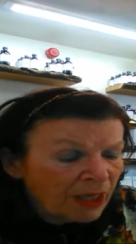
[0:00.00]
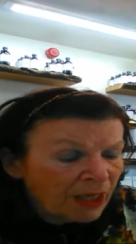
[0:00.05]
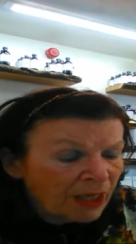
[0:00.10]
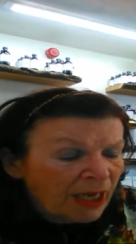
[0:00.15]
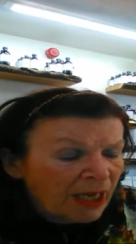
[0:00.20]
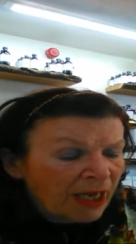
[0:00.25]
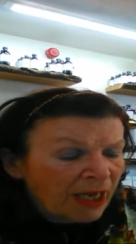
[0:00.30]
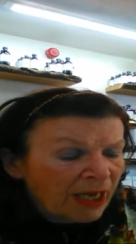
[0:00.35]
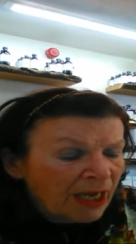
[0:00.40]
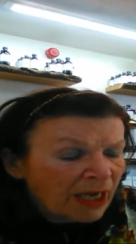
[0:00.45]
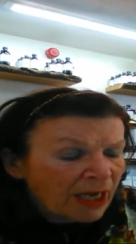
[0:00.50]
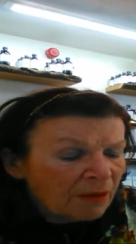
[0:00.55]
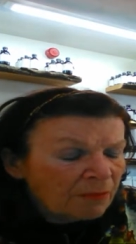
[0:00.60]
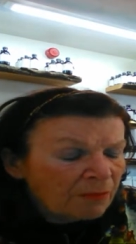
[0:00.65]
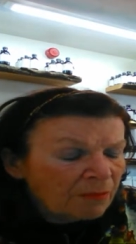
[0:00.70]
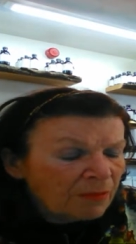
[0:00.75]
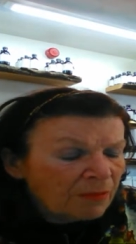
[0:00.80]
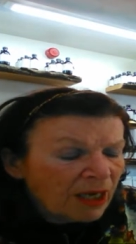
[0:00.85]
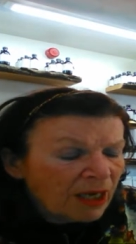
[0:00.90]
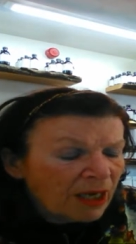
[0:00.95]
Um,
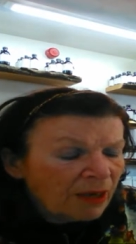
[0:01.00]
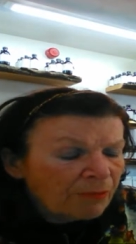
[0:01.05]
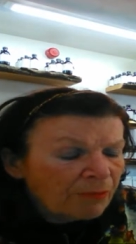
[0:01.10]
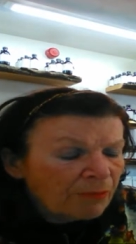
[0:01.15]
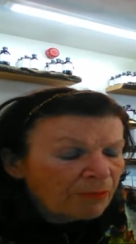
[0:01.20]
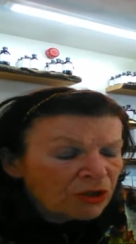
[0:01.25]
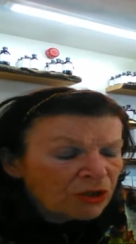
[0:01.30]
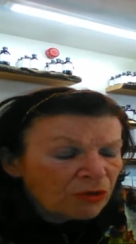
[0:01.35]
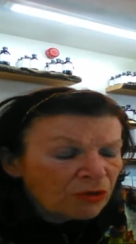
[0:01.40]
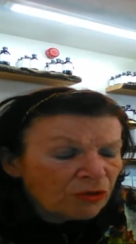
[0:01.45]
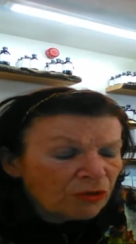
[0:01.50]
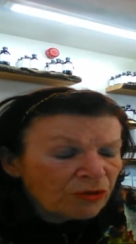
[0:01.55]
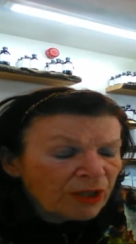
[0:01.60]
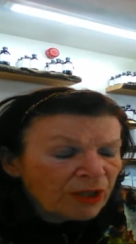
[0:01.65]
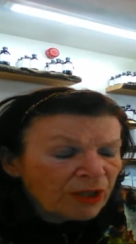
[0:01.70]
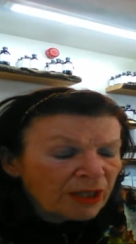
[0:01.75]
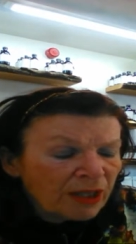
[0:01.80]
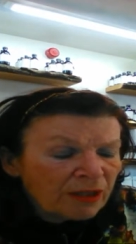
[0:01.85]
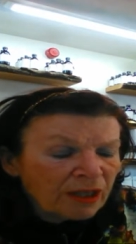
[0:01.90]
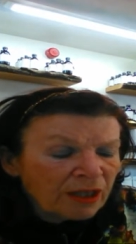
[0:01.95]
make sure that
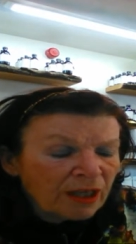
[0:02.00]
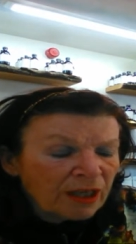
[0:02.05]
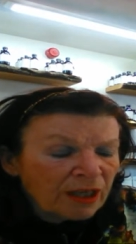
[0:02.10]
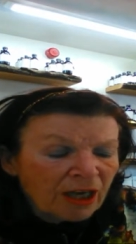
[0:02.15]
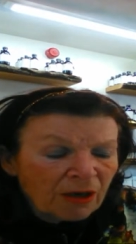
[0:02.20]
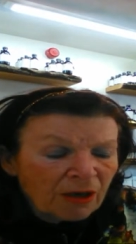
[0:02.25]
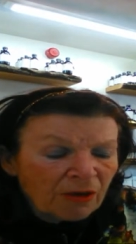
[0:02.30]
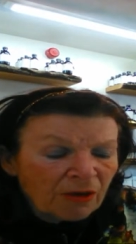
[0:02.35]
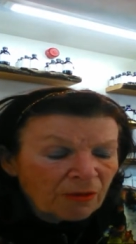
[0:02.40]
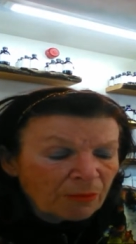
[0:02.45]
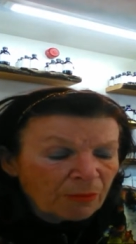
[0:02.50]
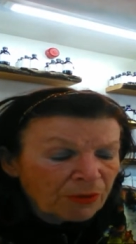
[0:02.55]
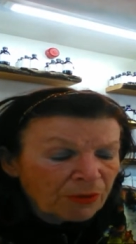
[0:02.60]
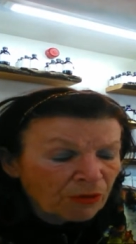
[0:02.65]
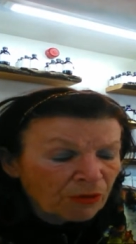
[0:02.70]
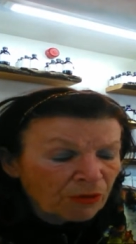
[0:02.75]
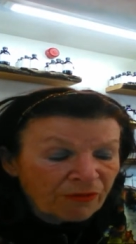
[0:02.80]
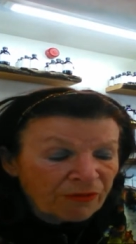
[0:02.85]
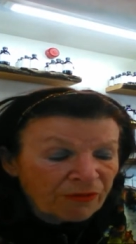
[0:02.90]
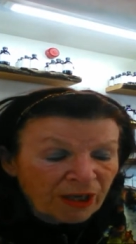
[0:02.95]
the air
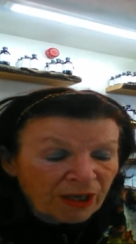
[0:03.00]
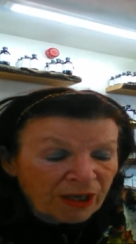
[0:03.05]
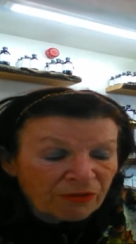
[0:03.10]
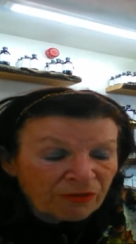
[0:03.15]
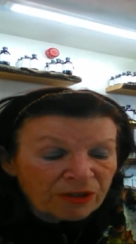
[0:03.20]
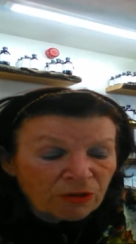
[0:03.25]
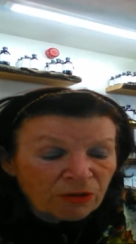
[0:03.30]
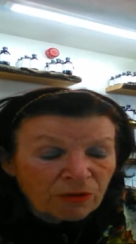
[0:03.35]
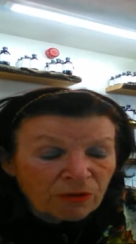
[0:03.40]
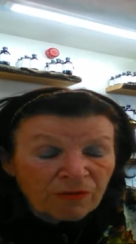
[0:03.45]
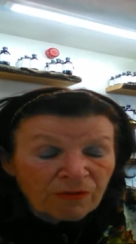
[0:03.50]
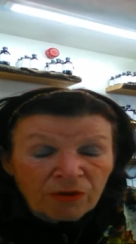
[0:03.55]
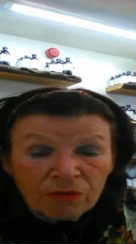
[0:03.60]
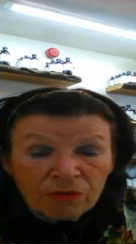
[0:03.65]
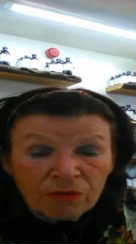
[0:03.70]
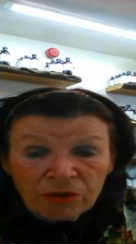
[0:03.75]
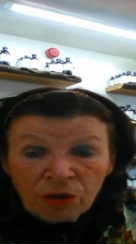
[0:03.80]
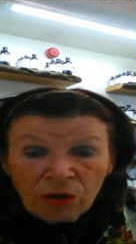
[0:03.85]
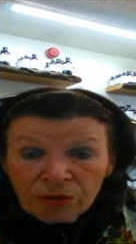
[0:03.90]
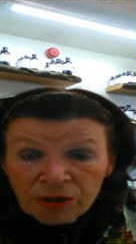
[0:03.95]
purifier is
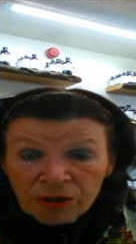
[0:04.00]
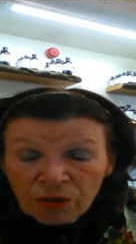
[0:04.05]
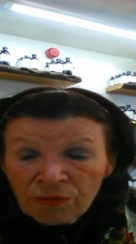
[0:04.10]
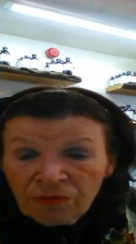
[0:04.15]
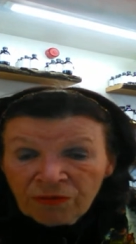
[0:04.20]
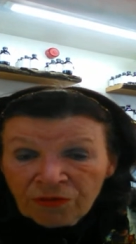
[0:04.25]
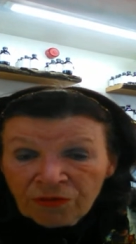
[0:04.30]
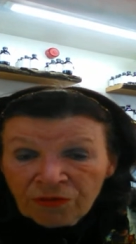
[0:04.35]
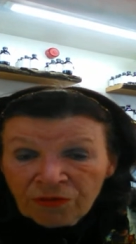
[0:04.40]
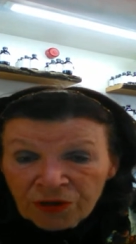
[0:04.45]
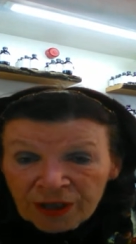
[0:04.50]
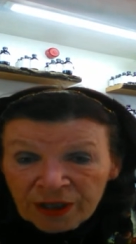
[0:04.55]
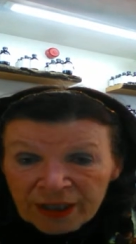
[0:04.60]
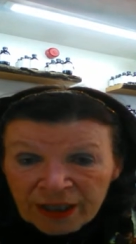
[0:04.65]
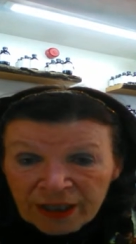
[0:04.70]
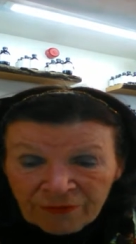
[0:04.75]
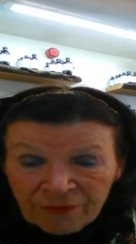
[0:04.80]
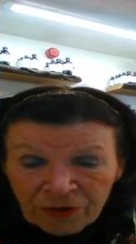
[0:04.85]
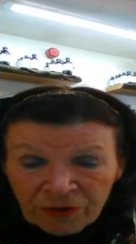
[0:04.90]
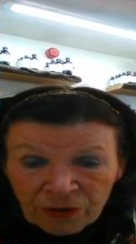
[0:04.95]
ozone free if
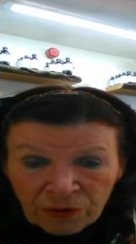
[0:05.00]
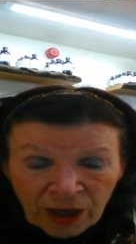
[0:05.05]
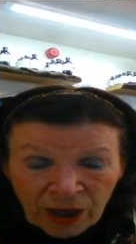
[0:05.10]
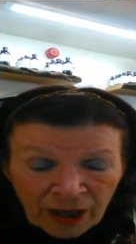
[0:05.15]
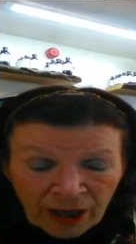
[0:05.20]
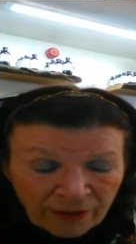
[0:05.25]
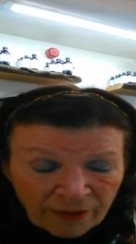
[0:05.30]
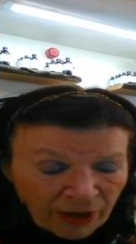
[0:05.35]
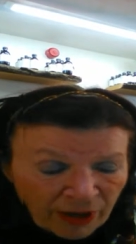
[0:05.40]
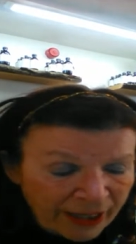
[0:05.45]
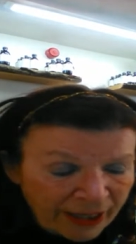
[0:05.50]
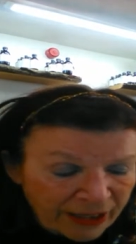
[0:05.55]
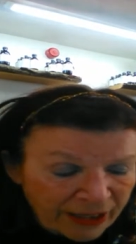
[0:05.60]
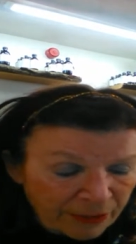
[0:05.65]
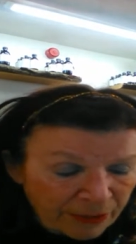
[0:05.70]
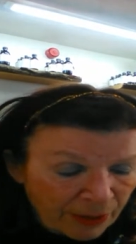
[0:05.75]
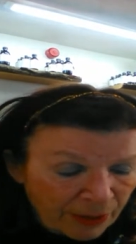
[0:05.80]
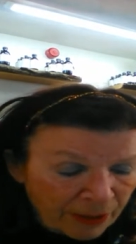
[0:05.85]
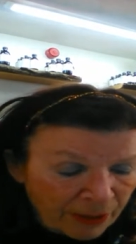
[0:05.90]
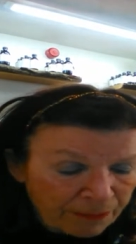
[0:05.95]
you have asthma,
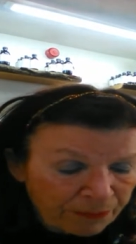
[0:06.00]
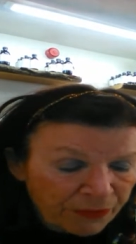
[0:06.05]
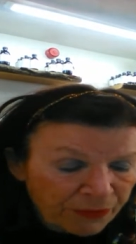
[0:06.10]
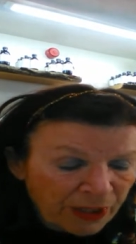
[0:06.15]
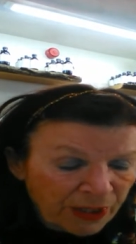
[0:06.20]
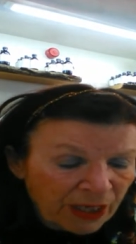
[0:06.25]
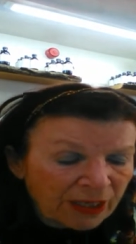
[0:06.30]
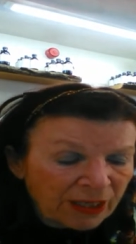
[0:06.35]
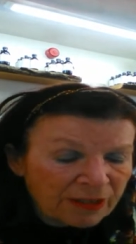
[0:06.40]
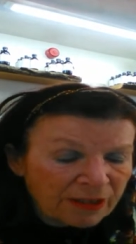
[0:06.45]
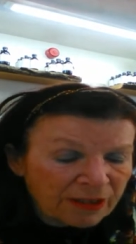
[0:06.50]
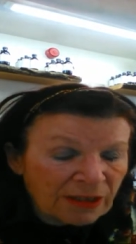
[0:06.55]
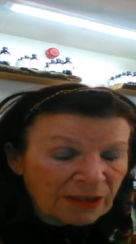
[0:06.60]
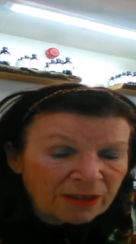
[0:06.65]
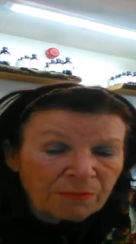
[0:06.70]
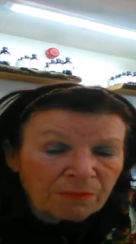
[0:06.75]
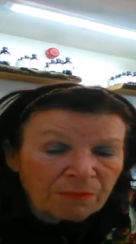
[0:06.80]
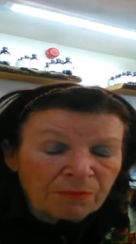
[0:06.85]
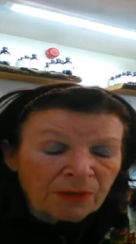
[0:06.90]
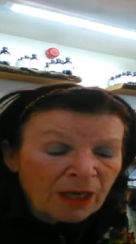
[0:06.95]
as some
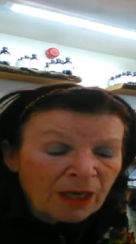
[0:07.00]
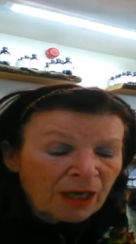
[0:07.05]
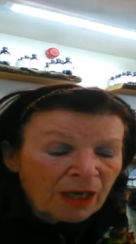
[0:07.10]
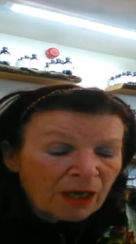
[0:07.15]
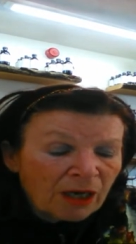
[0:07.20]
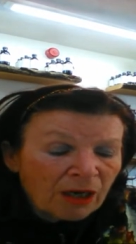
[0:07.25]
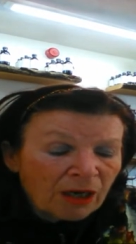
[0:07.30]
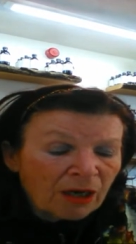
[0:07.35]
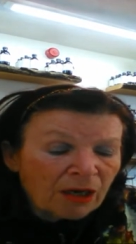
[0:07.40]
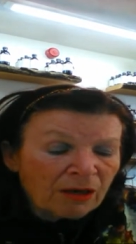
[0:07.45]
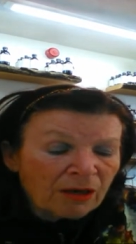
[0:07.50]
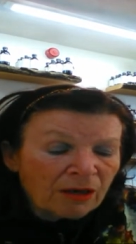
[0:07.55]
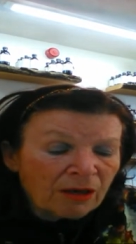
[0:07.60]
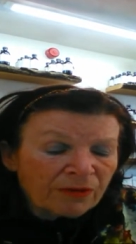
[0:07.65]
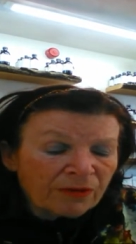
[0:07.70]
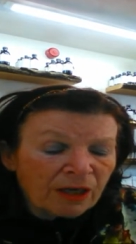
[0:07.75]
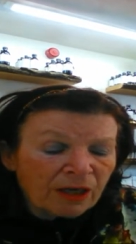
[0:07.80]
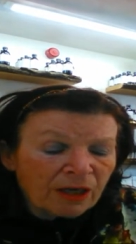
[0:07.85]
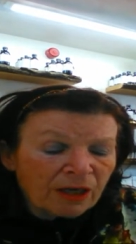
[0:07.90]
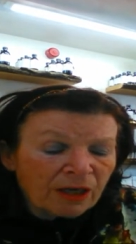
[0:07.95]
of,
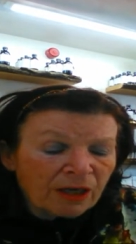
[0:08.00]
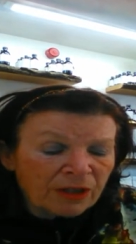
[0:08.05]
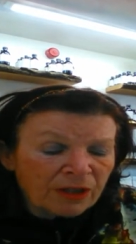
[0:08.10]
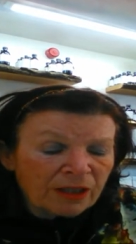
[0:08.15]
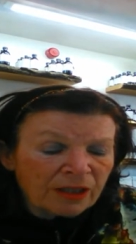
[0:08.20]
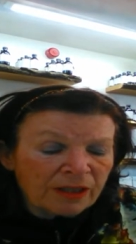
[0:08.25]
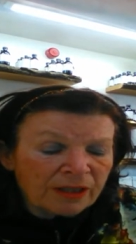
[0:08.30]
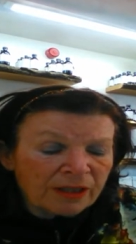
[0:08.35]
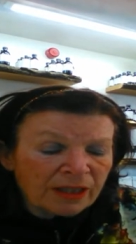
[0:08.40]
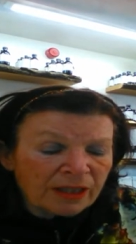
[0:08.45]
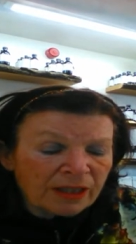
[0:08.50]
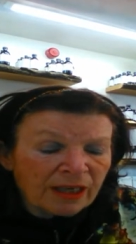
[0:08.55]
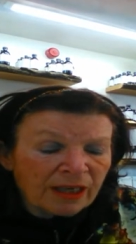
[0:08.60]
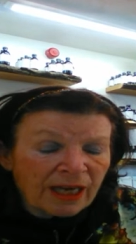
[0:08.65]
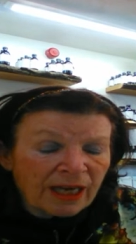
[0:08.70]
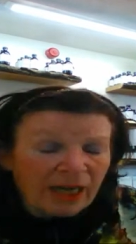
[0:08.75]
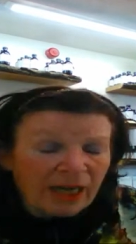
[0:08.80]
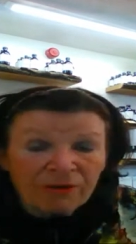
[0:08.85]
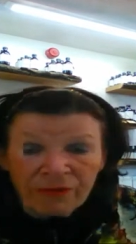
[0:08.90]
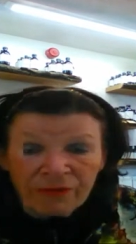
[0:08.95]
of these can
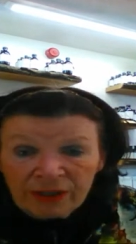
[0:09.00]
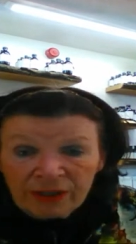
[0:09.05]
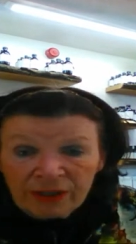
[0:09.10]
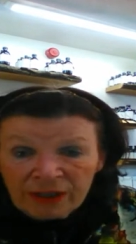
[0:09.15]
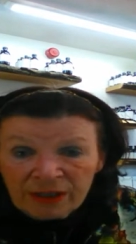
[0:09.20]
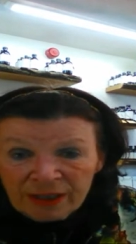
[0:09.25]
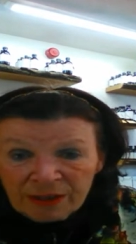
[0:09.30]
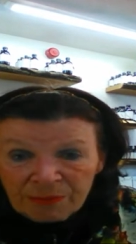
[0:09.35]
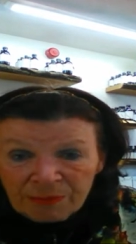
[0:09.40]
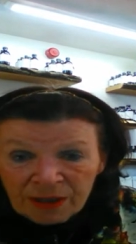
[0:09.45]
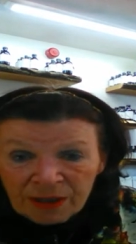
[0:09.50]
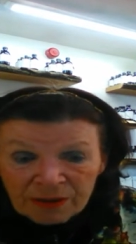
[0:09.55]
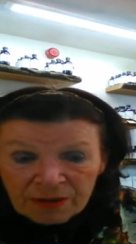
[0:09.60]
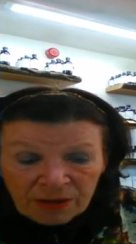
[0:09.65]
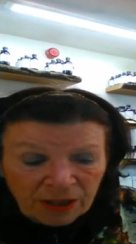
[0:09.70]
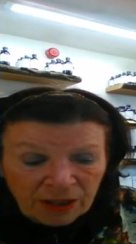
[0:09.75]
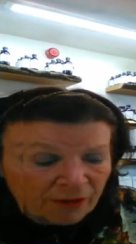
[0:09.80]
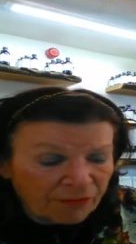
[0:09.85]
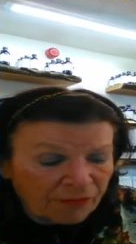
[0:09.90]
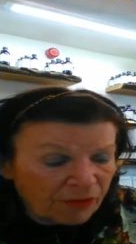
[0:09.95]
aggravate asthma if
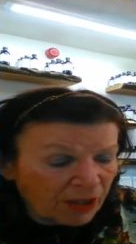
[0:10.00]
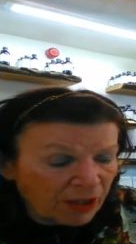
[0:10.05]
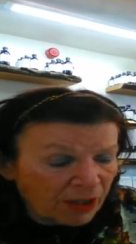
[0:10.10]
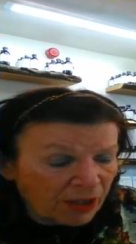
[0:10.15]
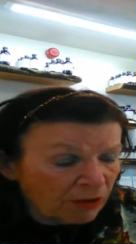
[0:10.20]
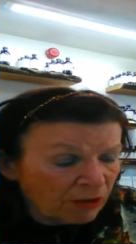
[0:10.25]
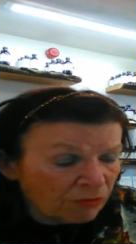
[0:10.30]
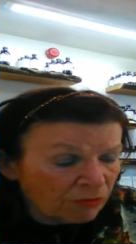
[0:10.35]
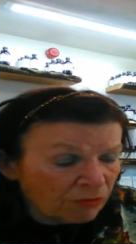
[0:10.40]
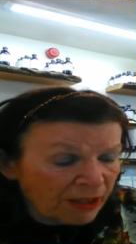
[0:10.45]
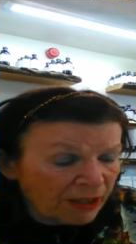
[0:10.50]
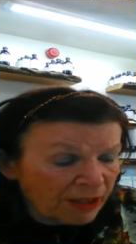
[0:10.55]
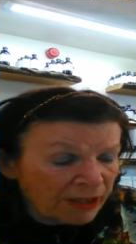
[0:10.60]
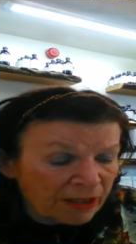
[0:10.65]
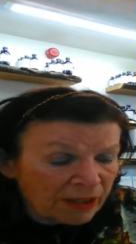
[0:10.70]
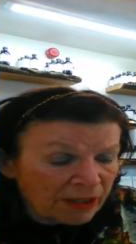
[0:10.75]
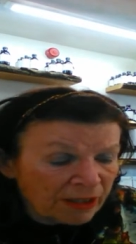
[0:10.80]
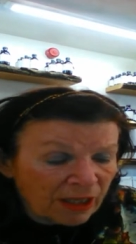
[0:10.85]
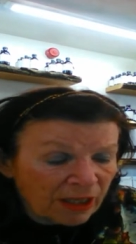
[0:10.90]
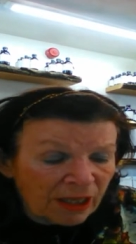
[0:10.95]
they release
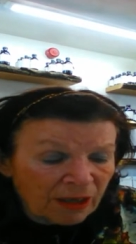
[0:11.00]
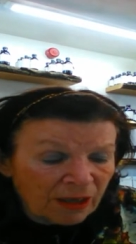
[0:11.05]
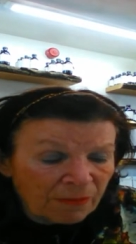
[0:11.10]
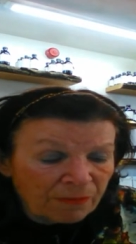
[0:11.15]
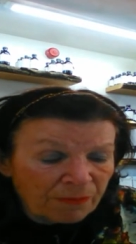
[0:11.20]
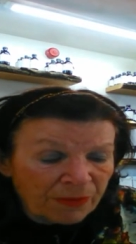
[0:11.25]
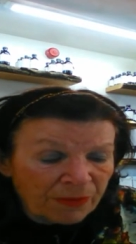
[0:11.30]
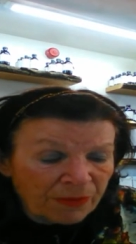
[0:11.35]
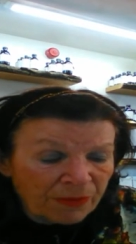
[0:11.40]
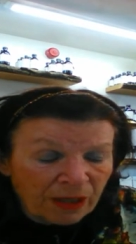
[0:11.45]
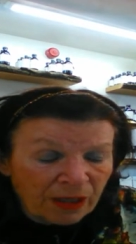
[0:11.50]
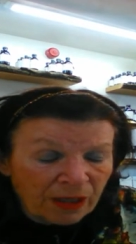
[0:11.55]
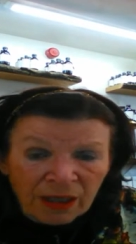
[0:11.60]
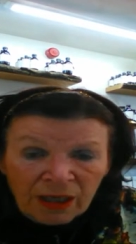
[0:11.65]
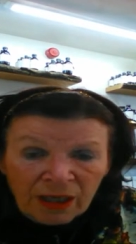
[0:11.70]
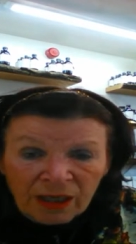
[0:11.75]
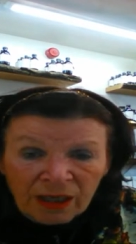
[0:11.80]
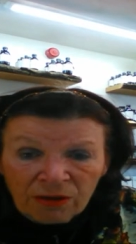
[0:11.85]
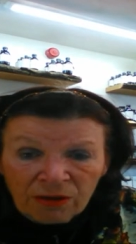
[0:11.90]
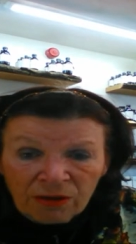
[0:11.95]
um, uh,
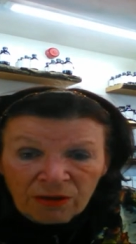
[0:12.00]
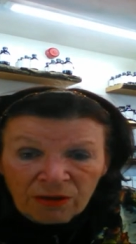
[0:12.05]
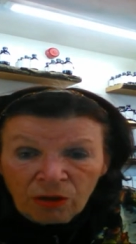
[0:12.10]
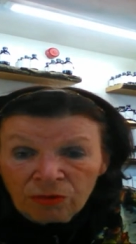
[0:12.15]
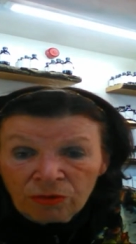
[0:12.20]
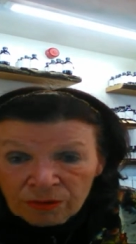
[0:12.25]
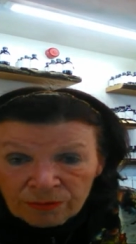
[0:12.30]
ozone.